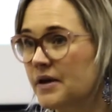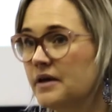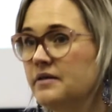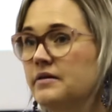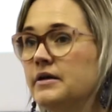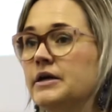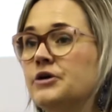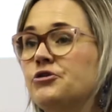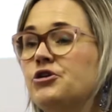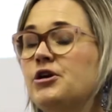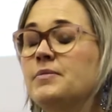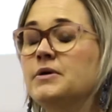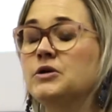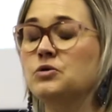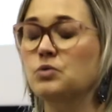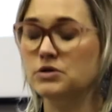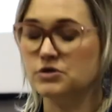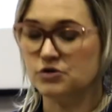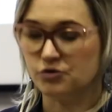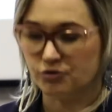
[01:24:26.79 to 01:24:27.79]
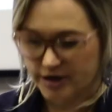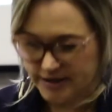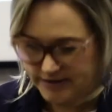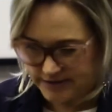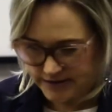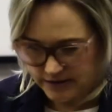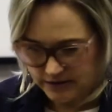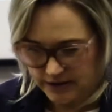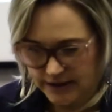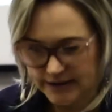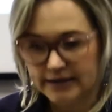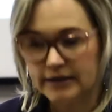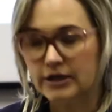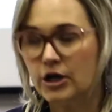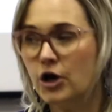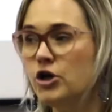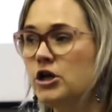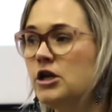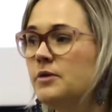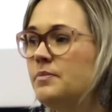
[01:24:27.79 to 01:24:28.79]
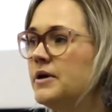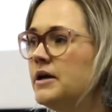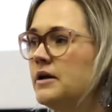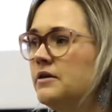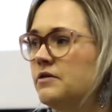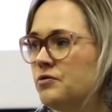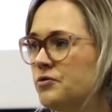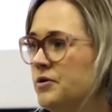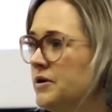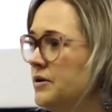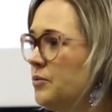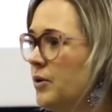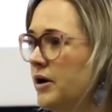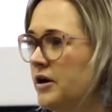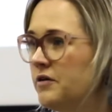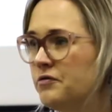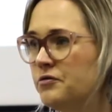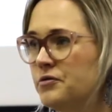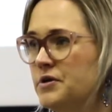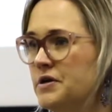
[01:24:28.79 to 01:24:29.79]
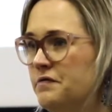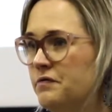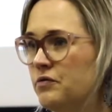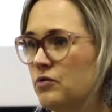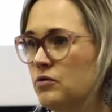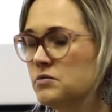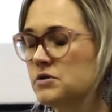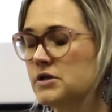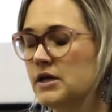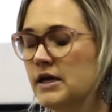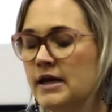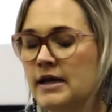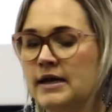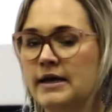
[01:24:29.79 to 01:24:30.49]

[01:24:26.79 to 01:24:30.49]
The agreement was written. It can only be in one of three forms.